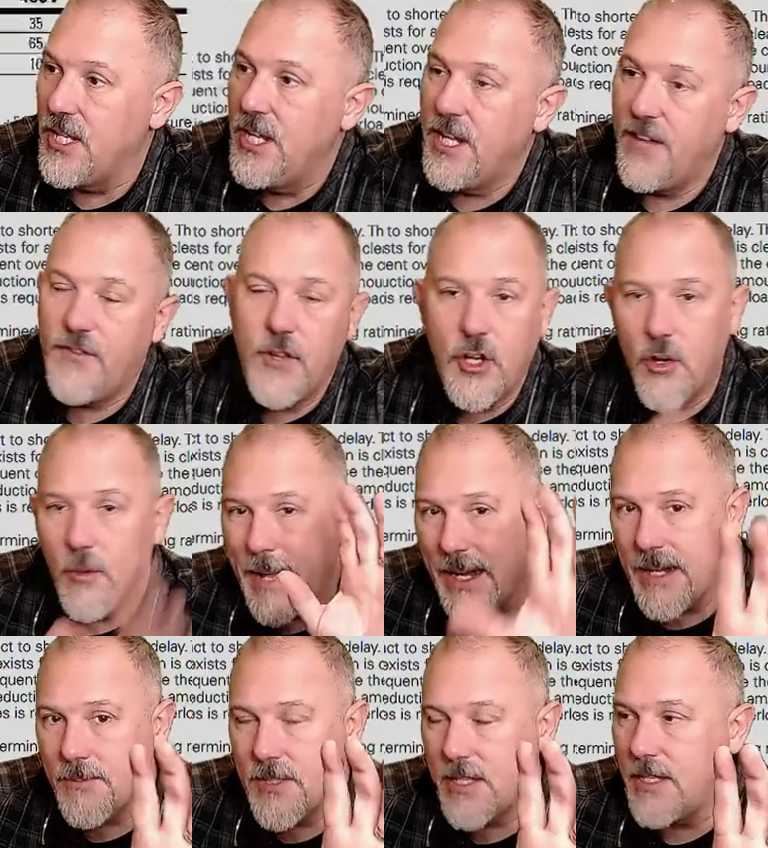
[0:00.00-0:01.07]
If you go back
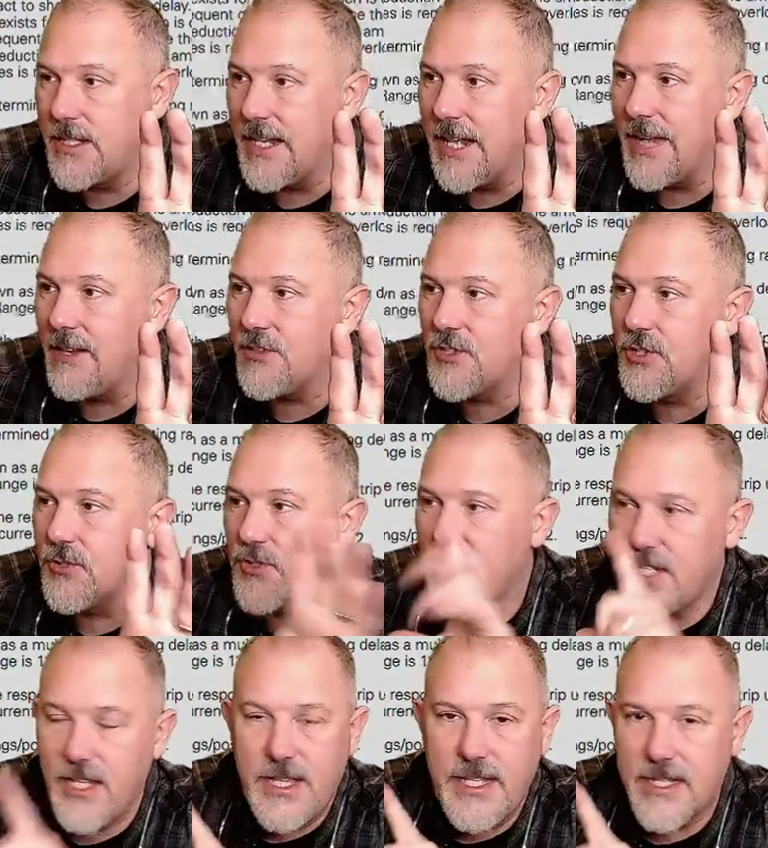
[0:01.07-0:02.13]
up to the dials, you'll
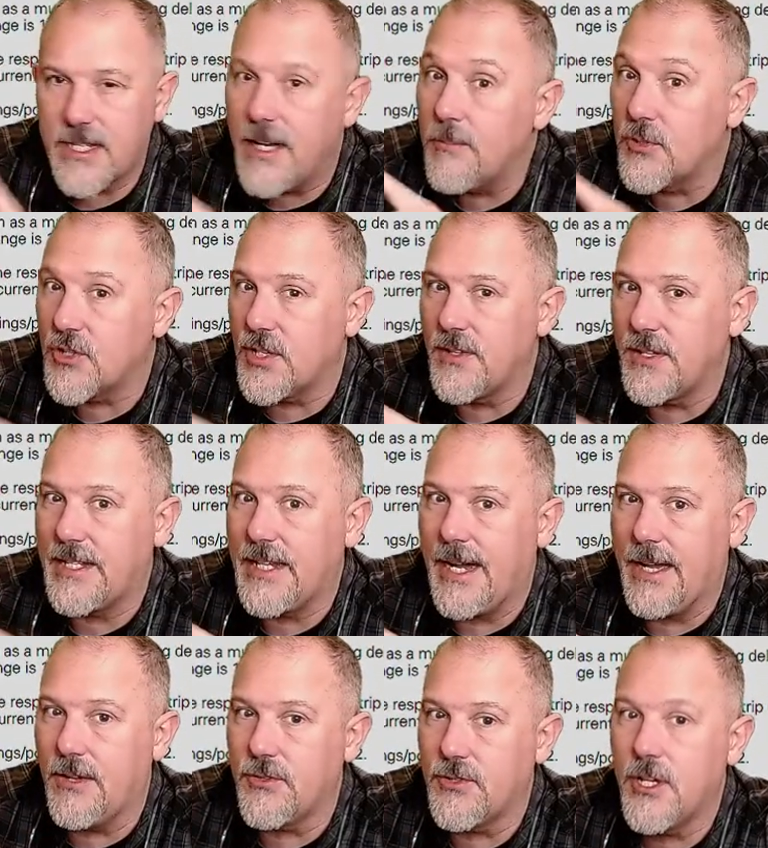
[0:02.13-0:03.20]
see these numbers on the
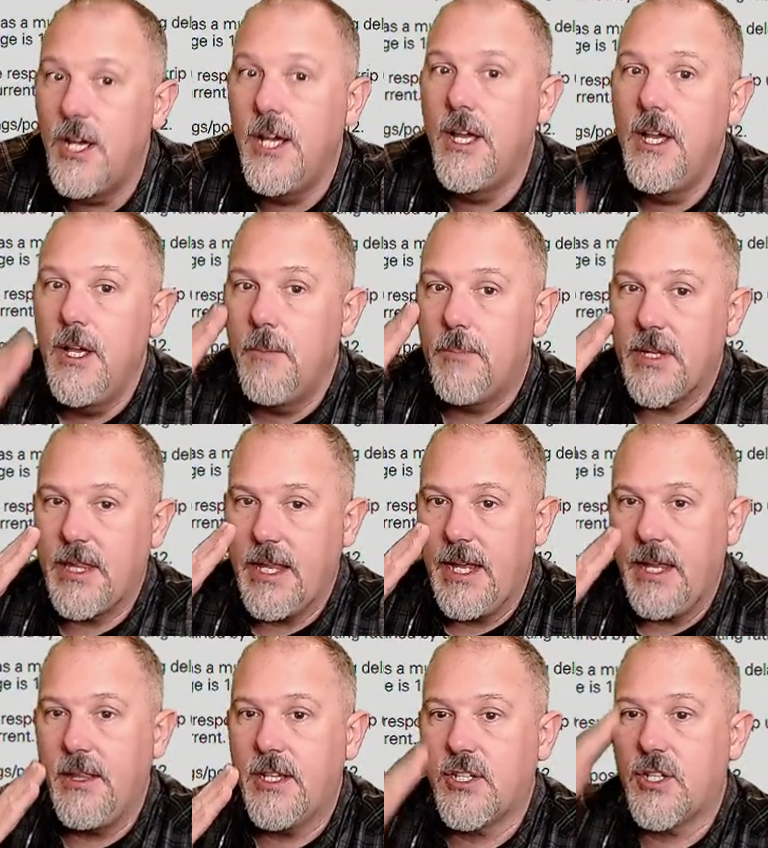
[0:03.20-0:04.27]
dials. But in
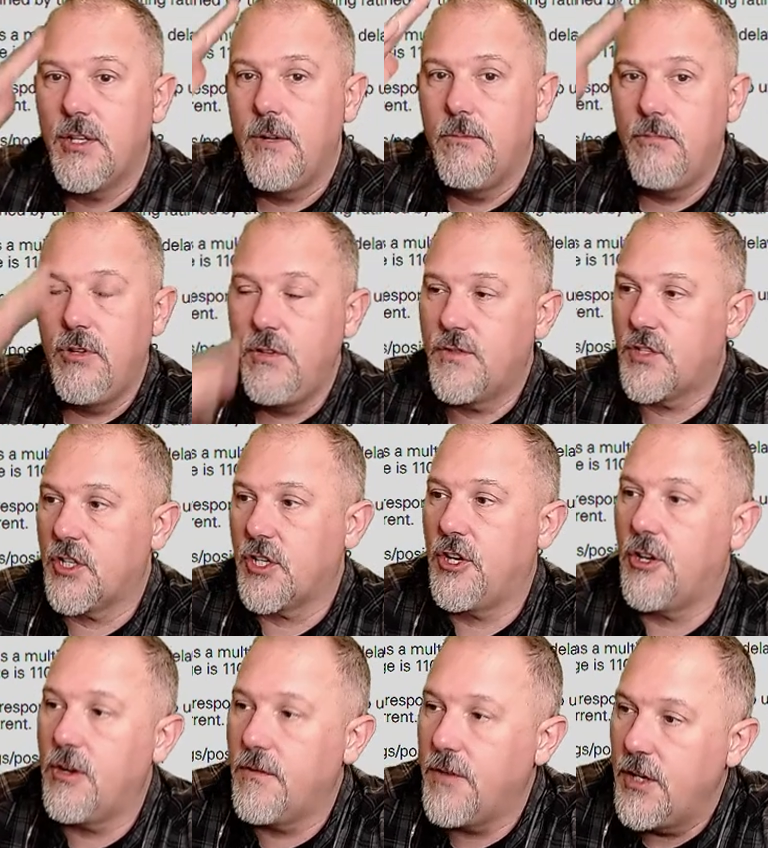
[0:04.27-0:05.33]
this moves the
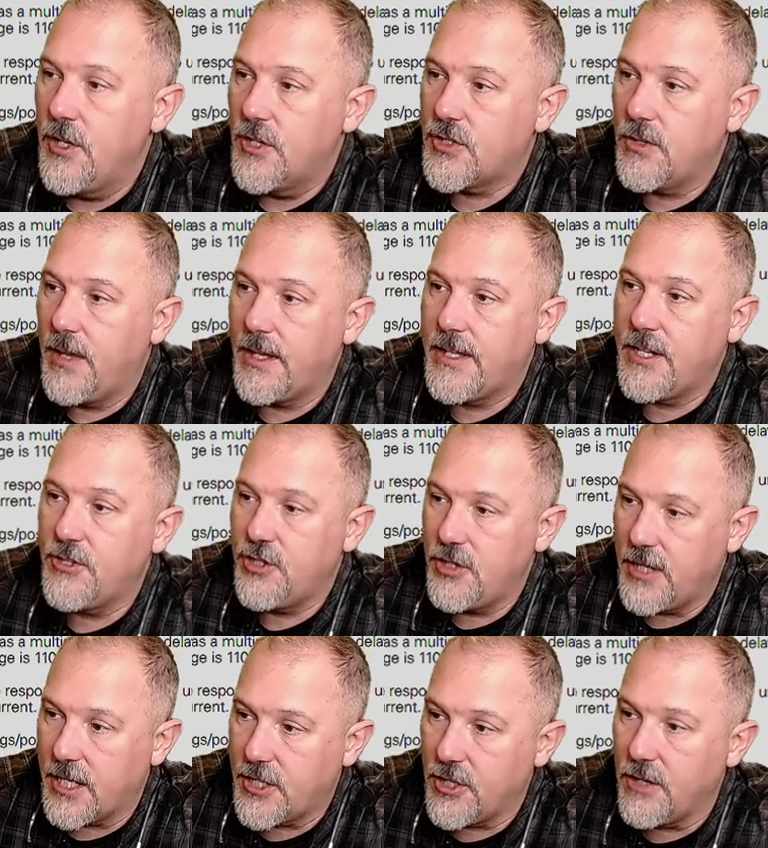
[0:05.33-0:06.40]
curve, so that tells you
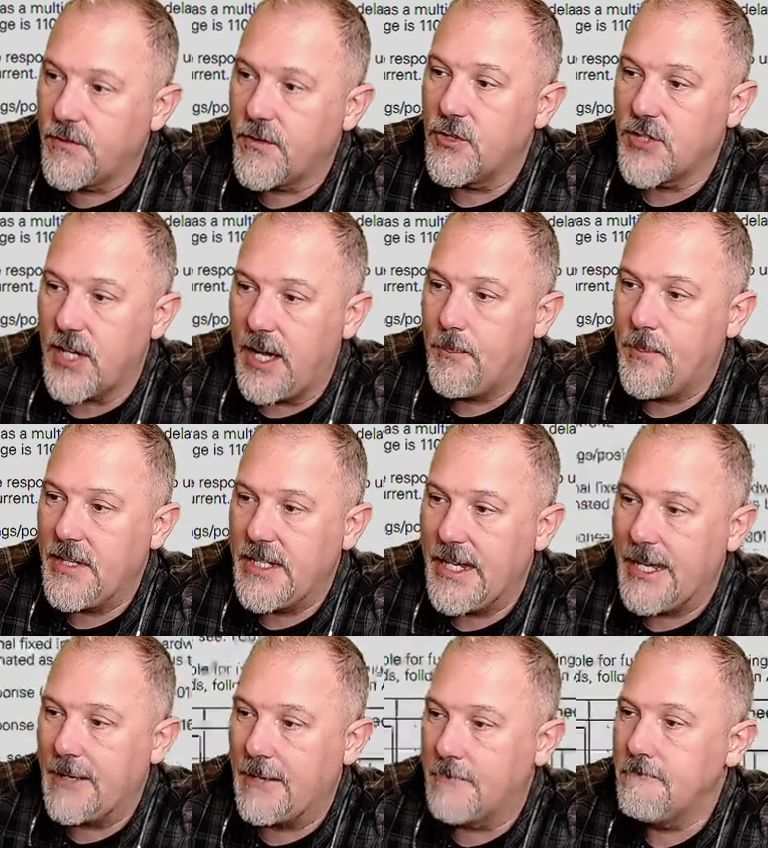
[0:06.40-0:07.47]
that curve goes up and
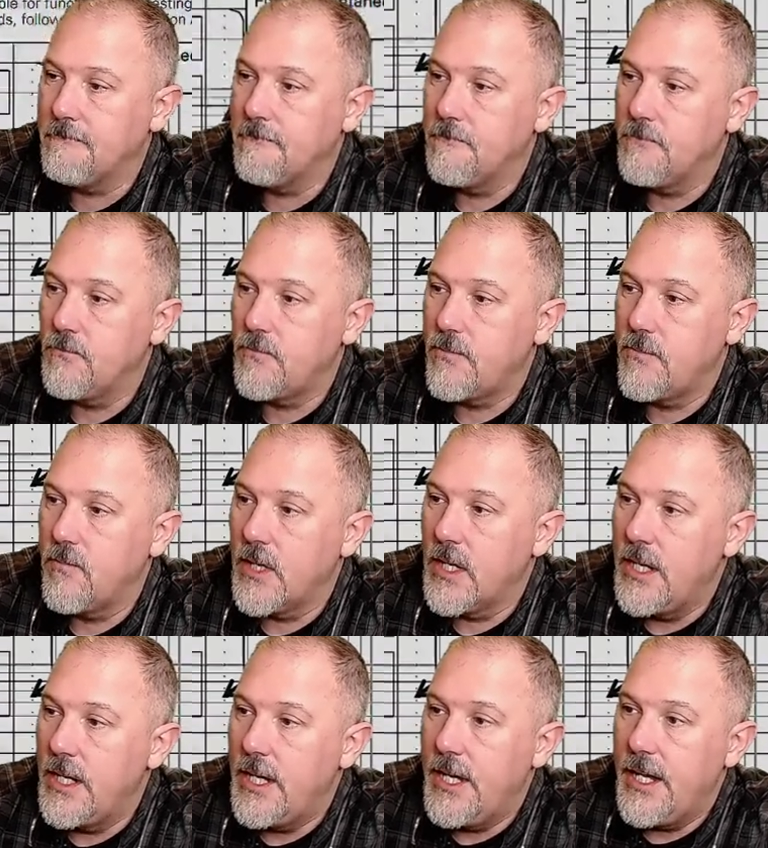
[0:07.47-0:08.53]
down.
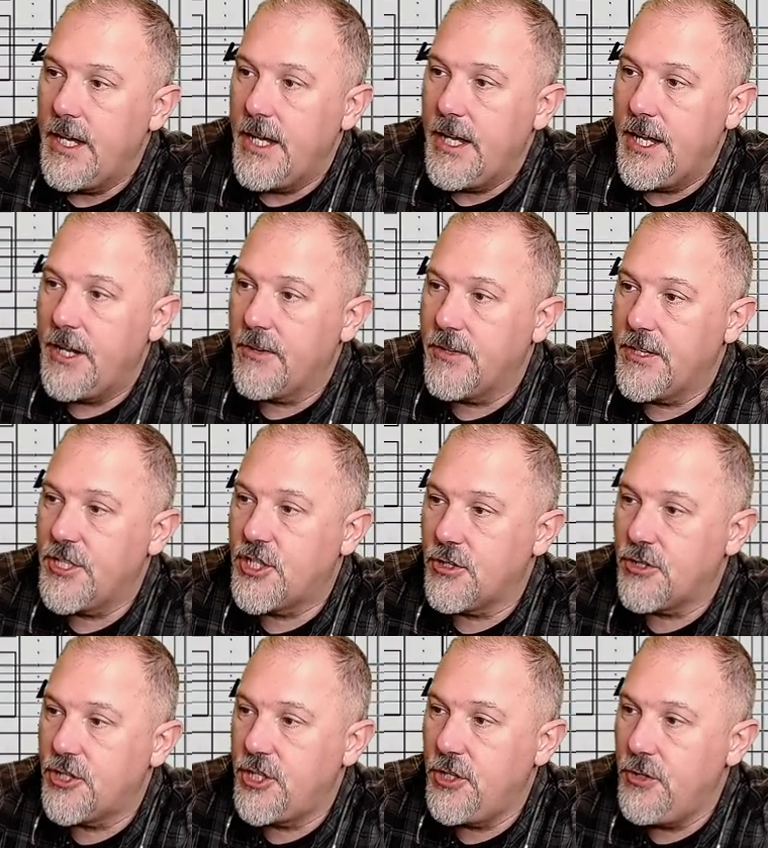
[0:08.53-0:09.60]
Here is your
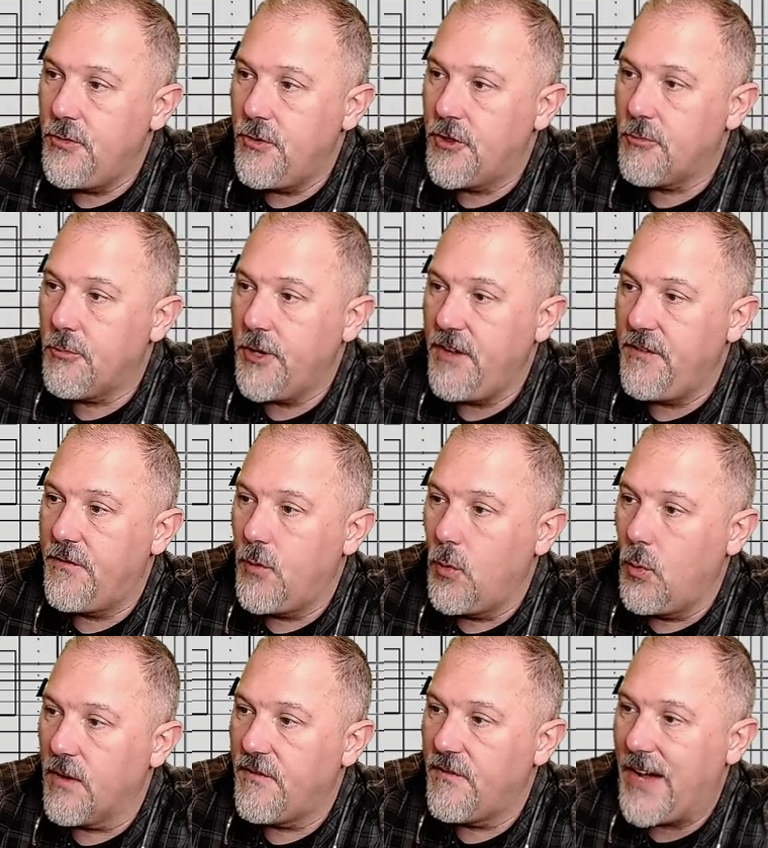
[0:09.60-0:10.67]
two, three,
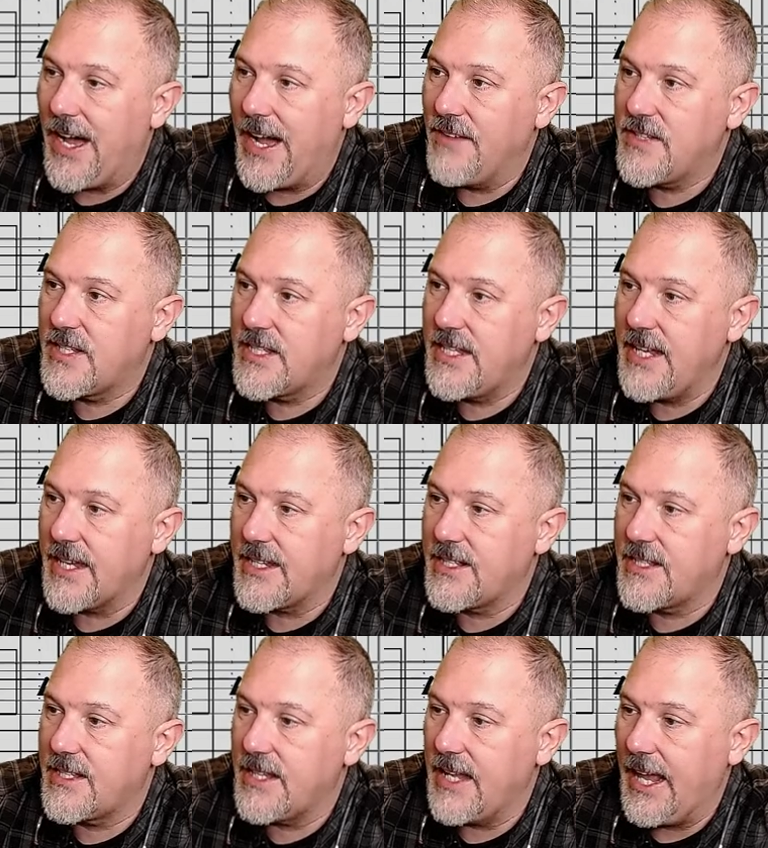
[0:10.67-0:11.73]
four, five,
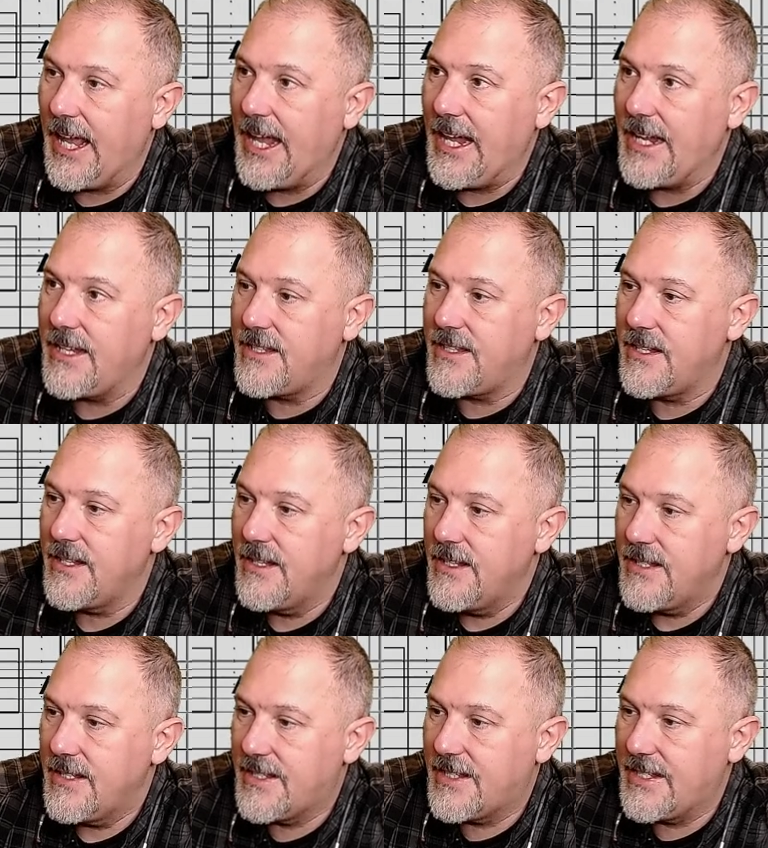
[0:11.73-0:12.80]
six, eight,
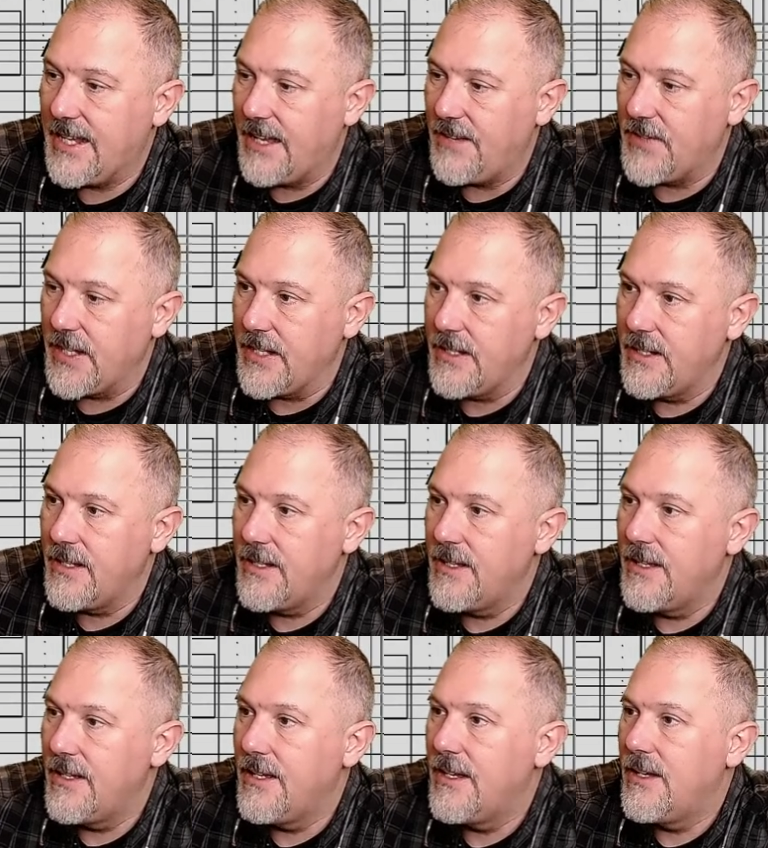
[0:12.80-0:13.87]
seven.
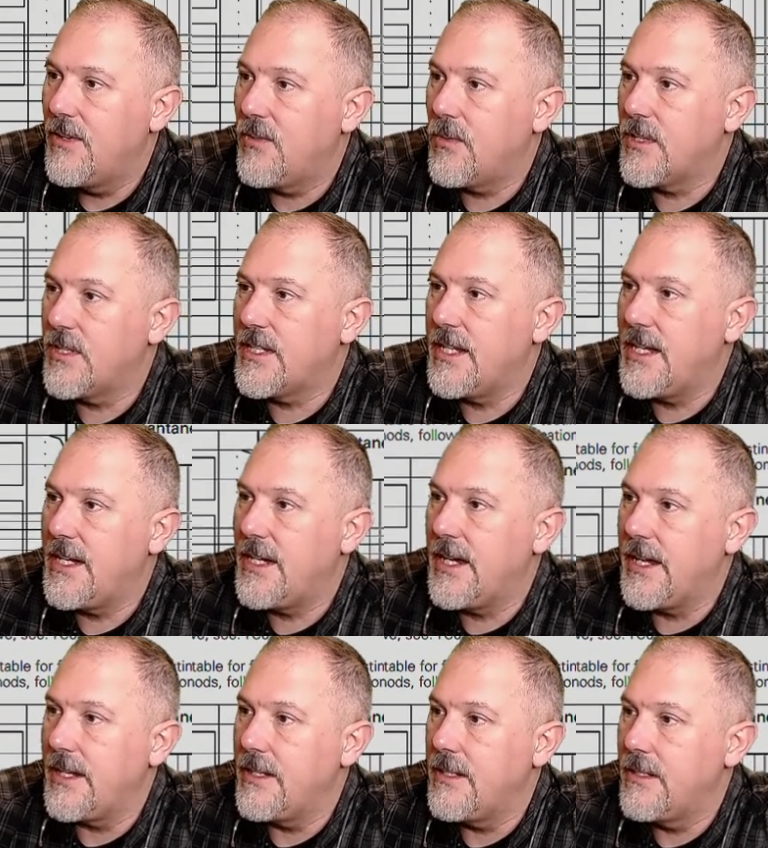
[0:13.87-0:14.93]
Where's
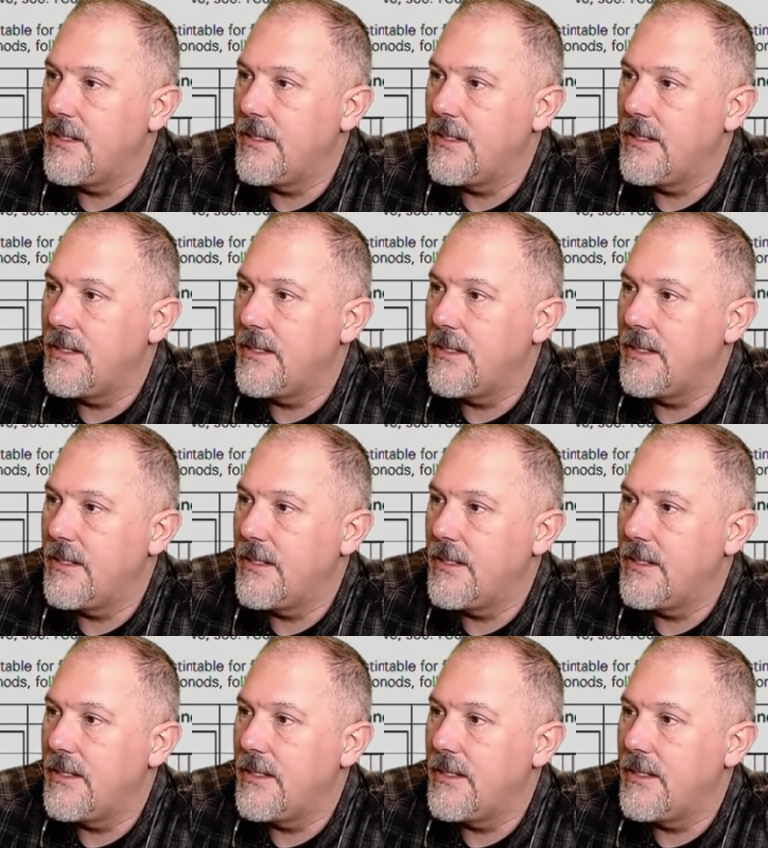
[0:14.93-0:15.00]
nine?